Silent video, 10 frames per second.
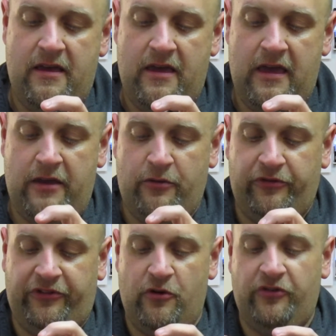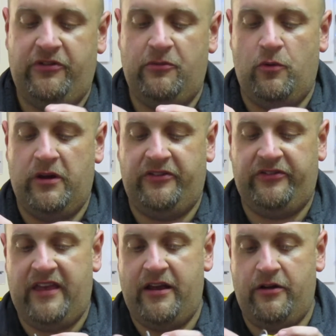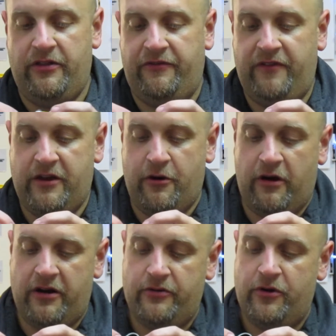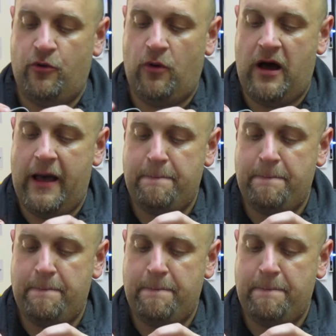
handles don't seem to want to stay on the figure. I don't know why.